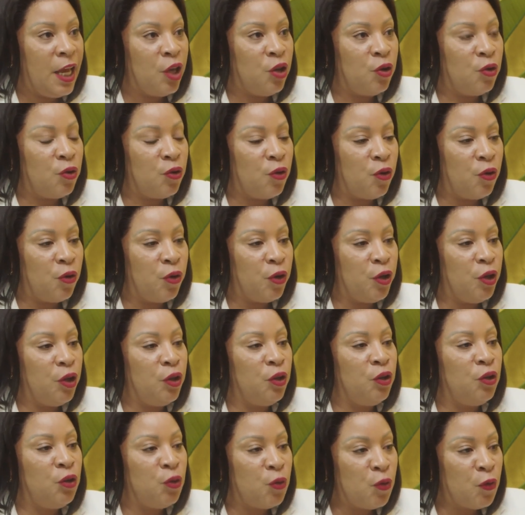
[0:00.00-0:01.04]

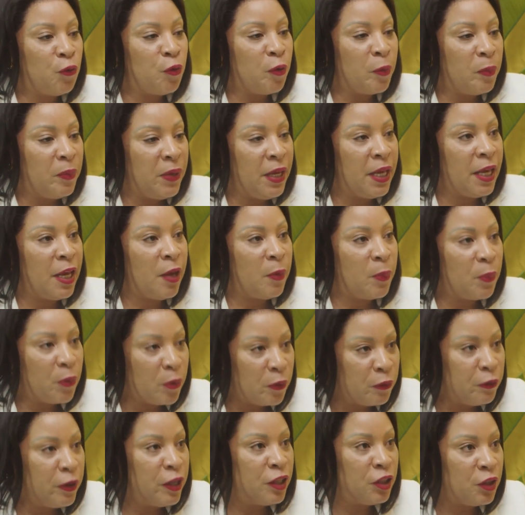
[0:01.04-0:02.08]
you for being a
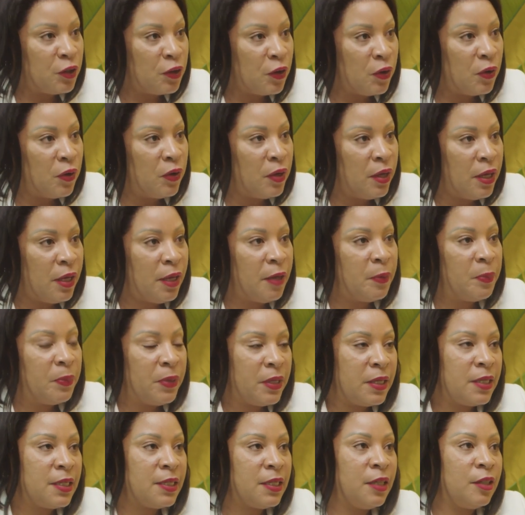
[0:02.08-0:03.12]
professional
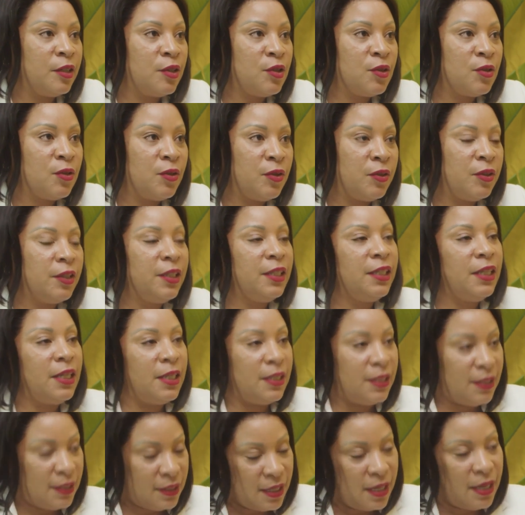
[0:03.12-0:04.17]
person. So
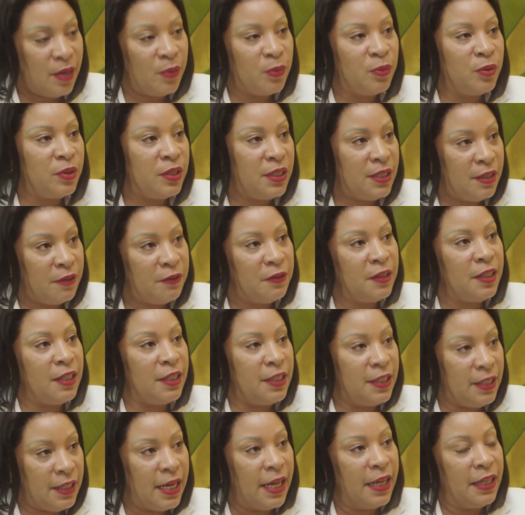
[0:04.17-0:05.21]
yes, I would
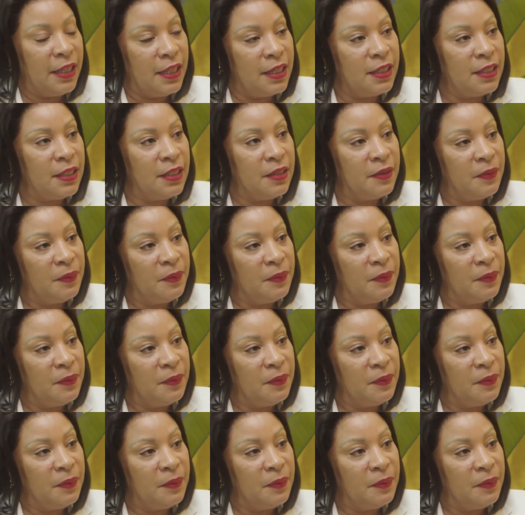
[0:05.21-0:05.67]
definitely like that.